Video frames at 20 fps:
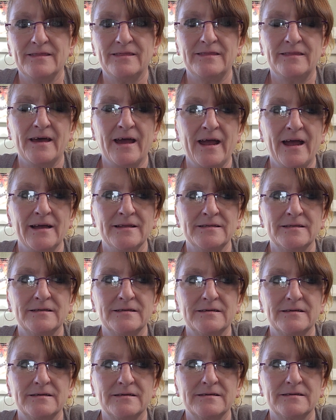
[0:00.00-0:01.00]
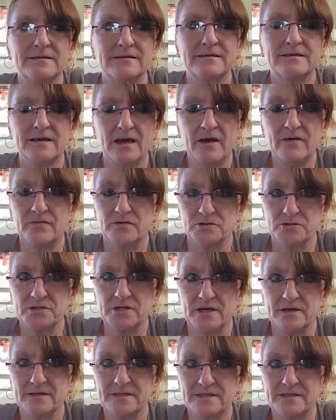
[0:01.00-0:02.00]
that covers
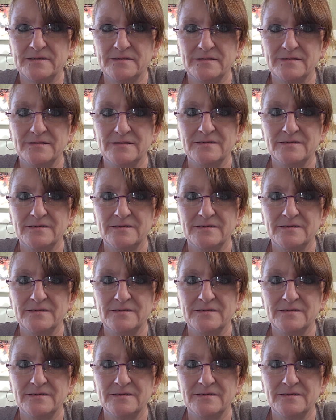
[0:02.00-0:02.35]
us.